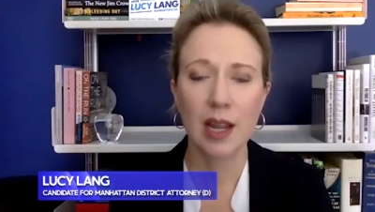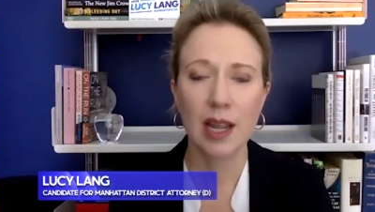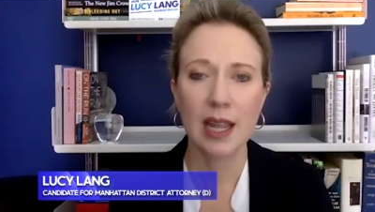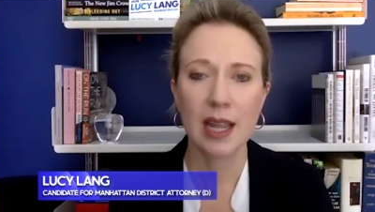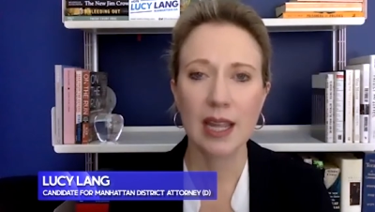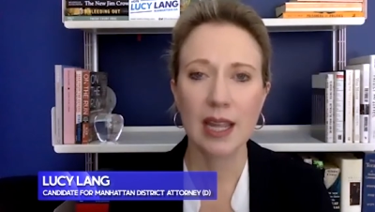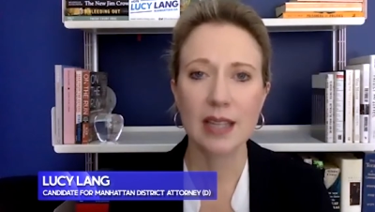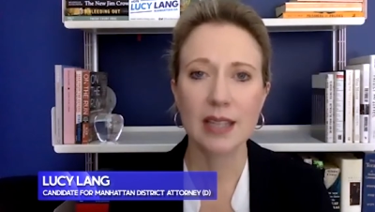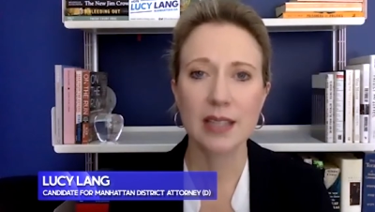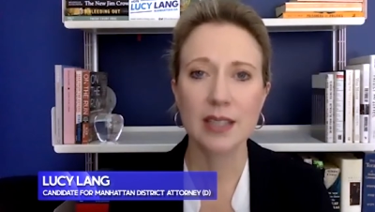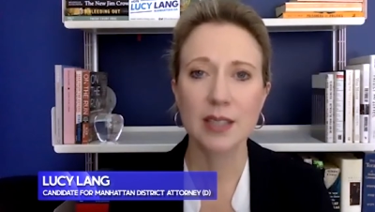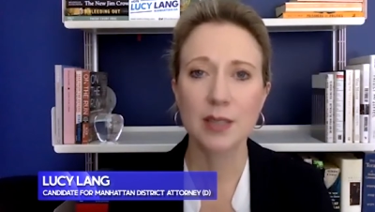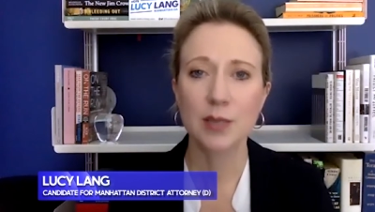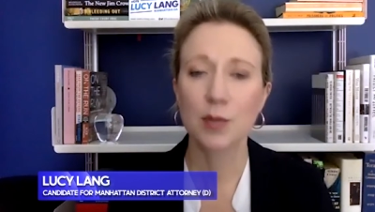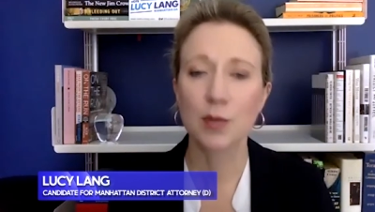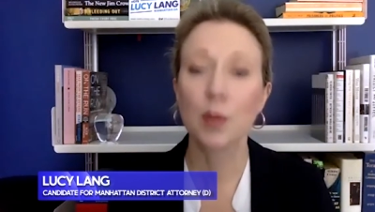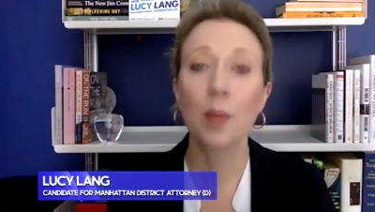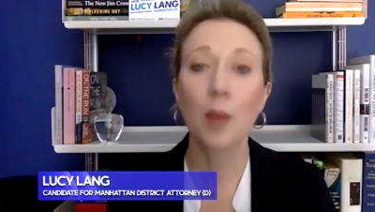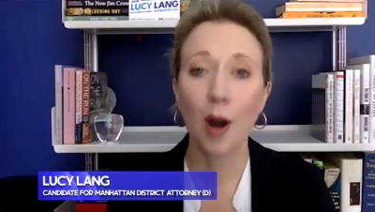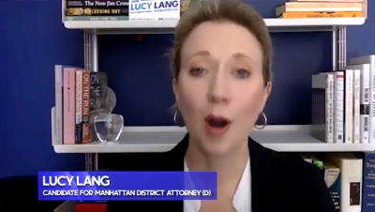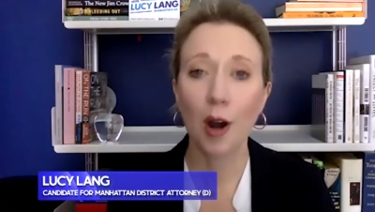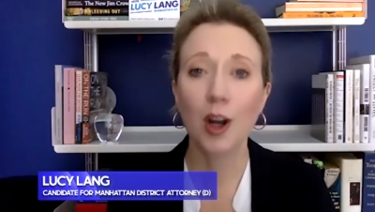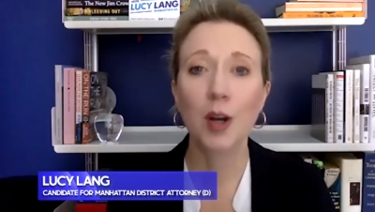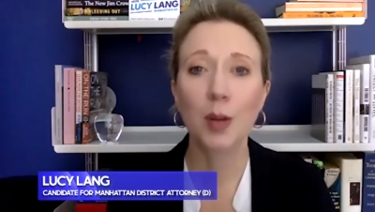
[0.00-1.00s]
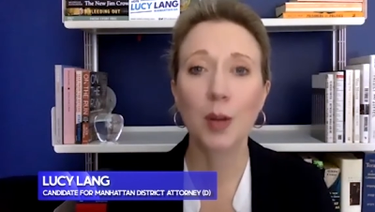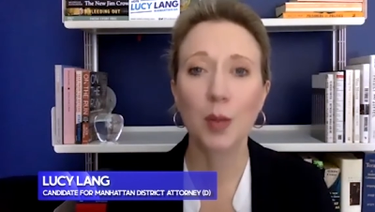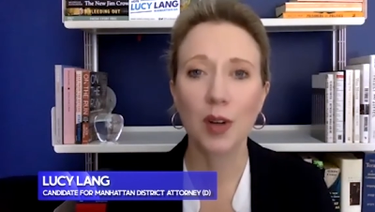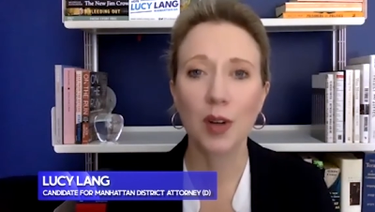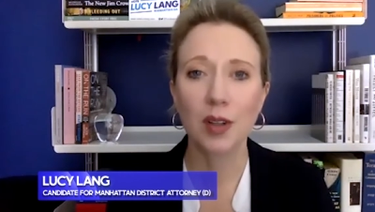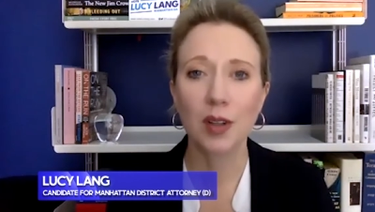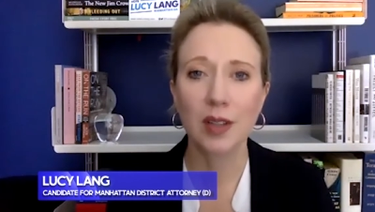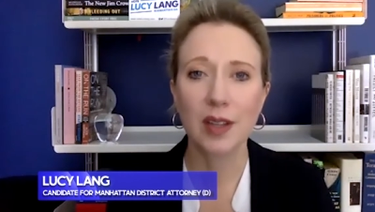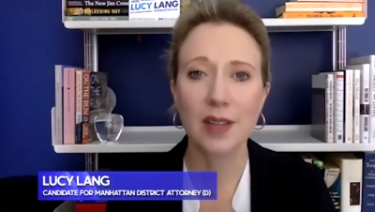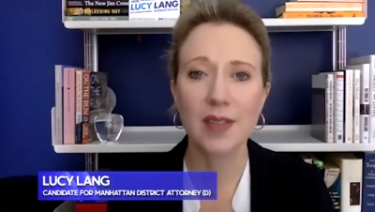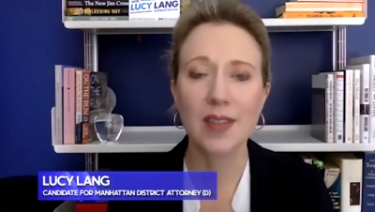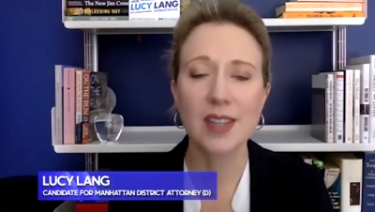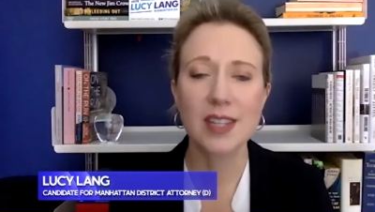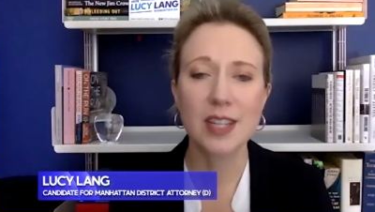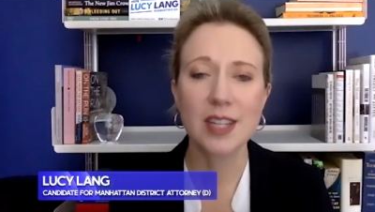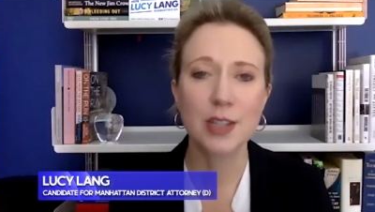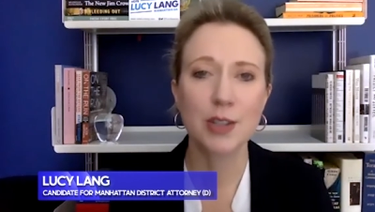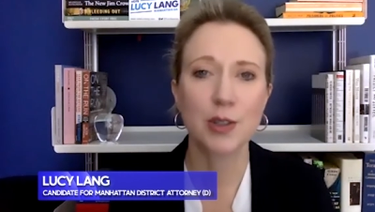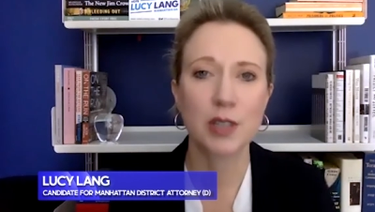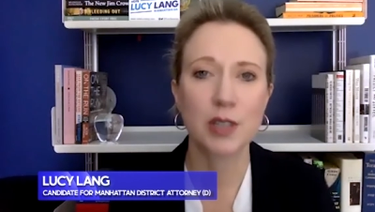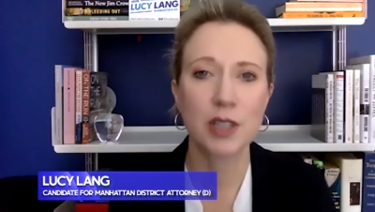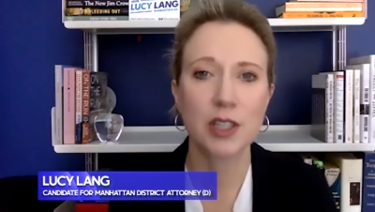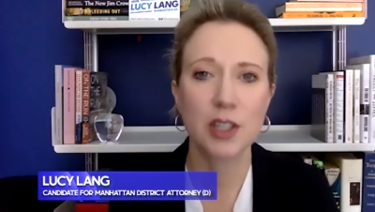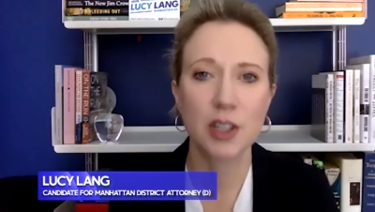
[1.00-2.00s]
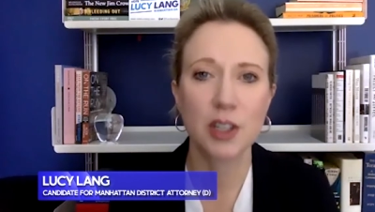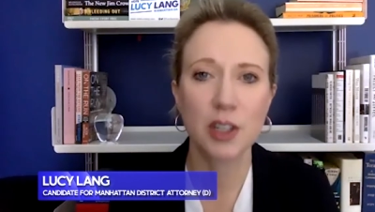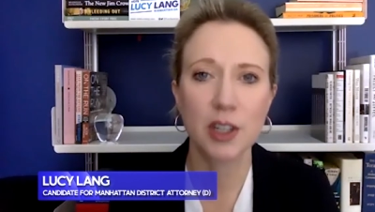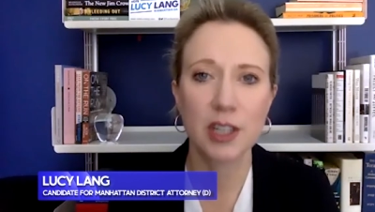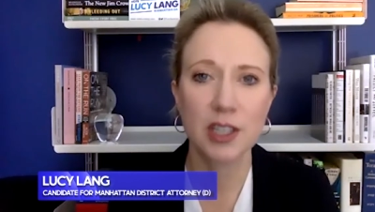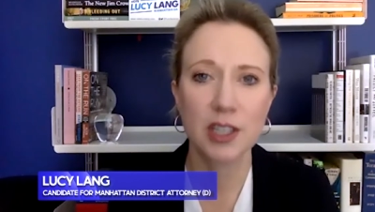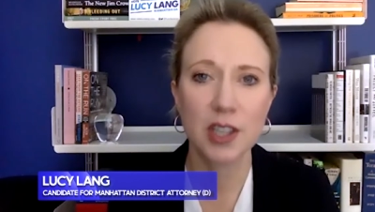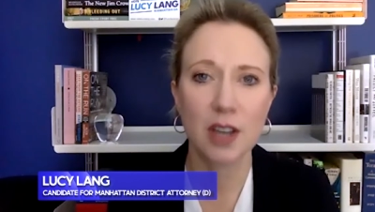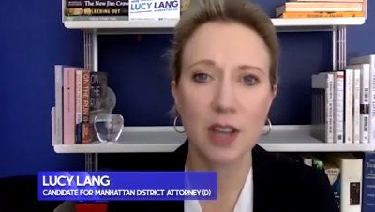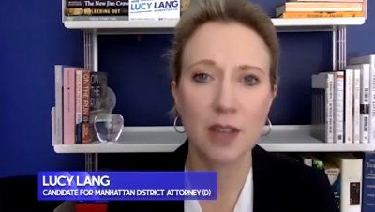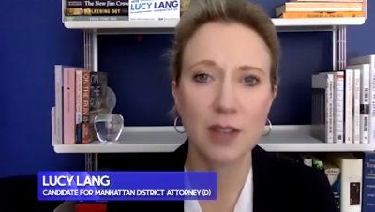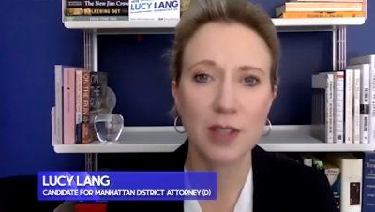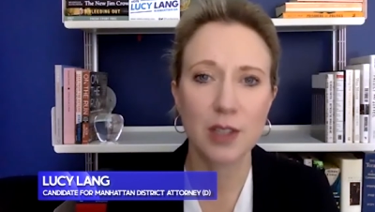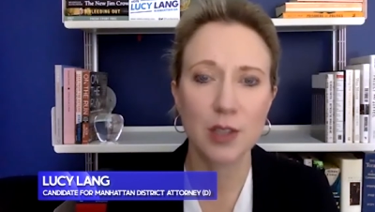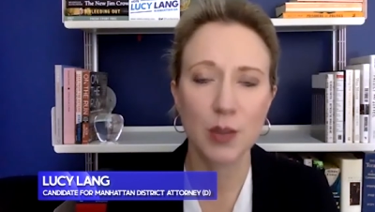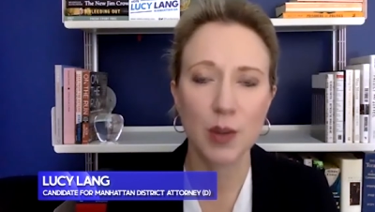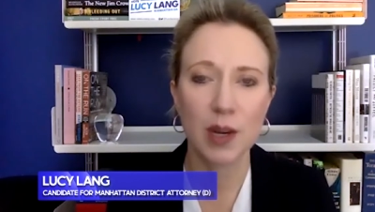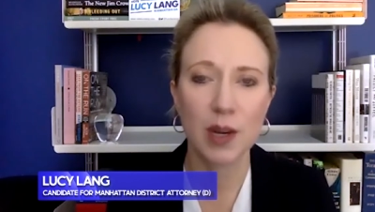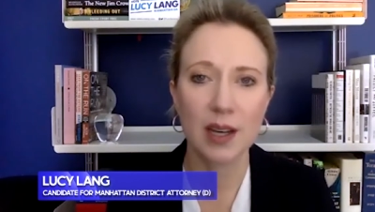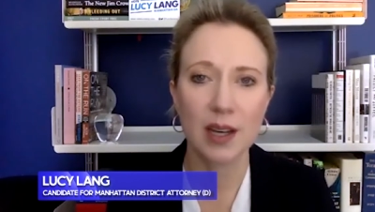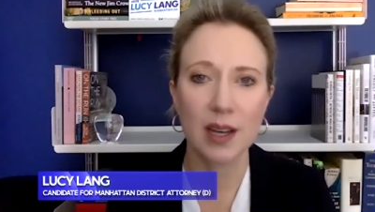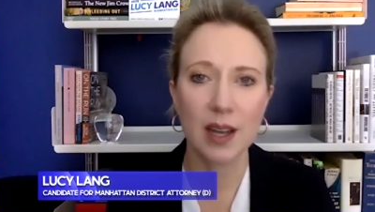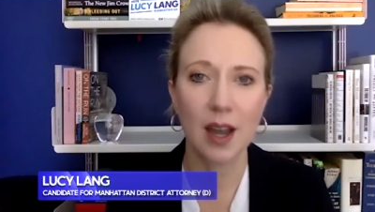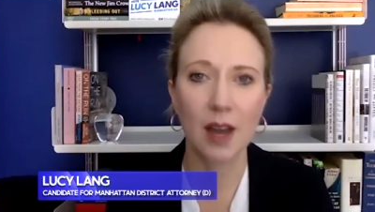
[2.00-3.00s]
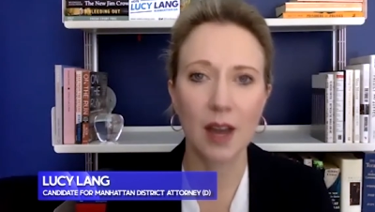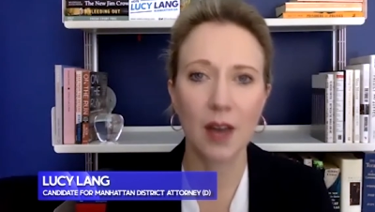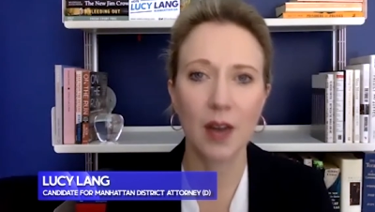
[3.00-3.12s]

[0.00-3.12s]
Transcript: is remarkable in the district attorney's office right now.